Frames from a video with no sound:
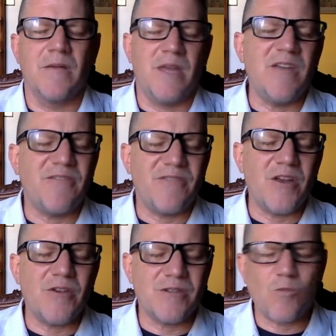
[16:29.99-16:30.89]
If
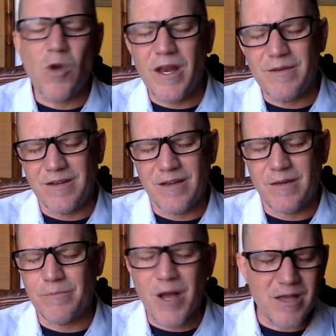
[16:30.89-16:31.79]
there's one
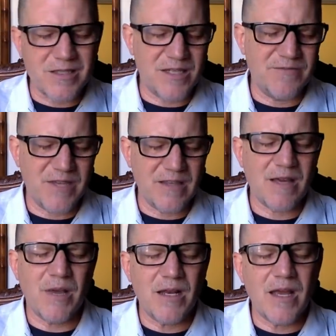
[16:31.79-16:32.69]
positive thing
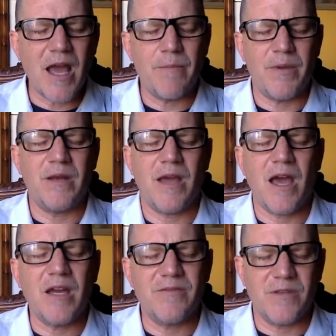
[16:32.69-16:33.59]
that might happen
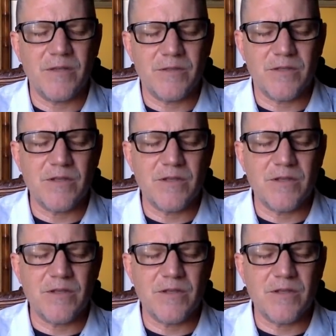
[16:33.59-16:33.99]
out of this,